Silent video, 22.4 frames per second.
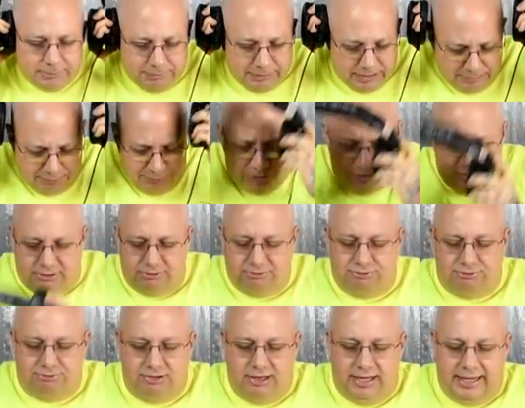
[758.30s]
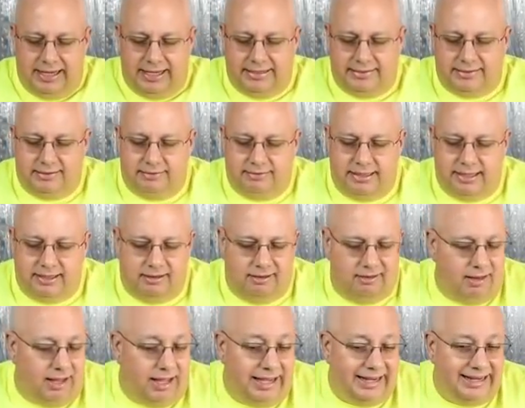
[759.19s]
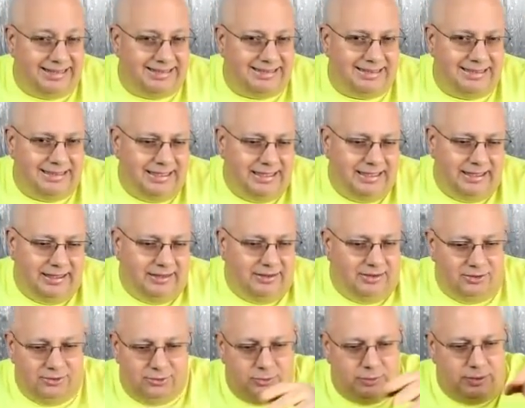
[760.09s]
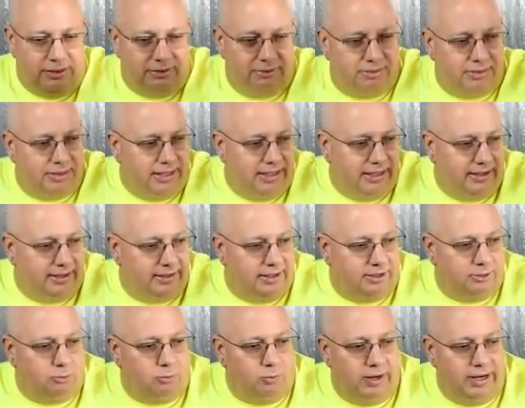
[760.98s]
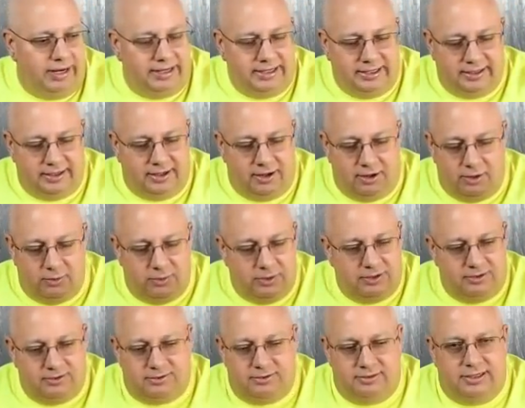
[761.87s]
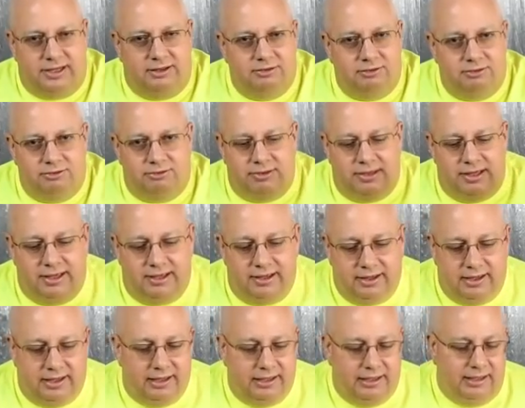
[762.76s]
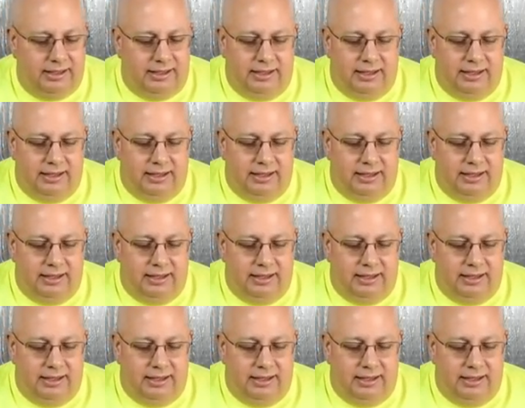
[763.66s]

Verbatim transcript: people conflate that light is one thing and radio is another thing